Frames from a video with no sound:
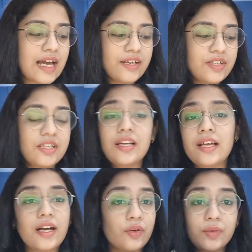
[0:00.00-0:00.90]
I really
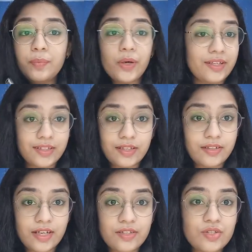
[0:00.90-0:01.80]
like how the
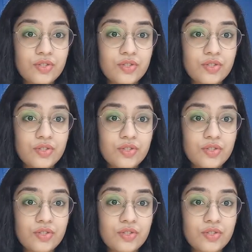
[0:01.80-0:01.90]
Pointec writes.